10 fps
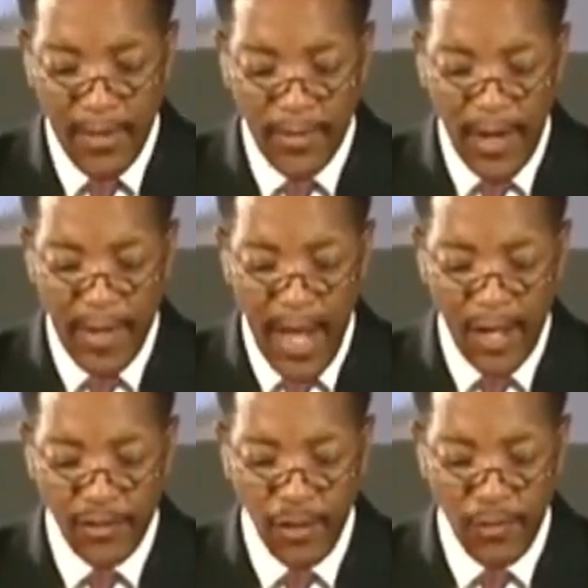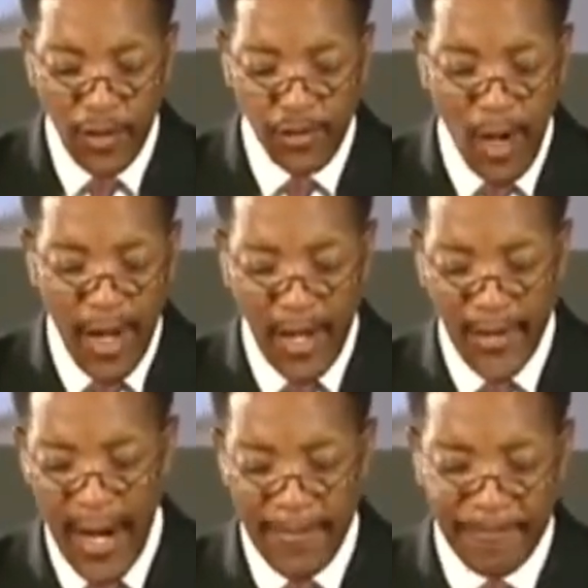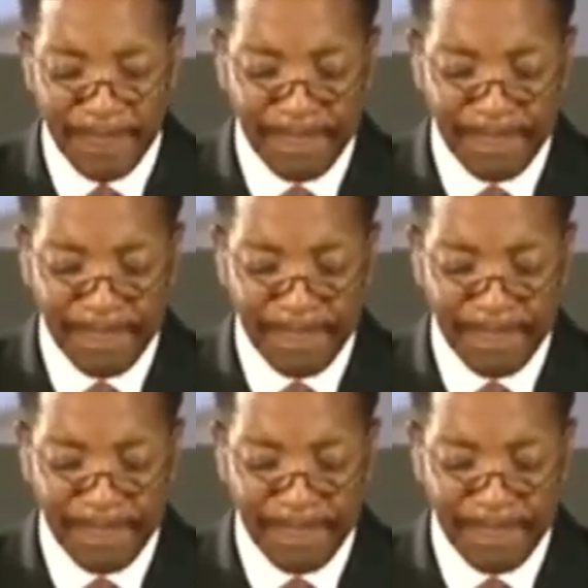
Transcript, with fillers: Zephaniah 2 verse 1. Are you there?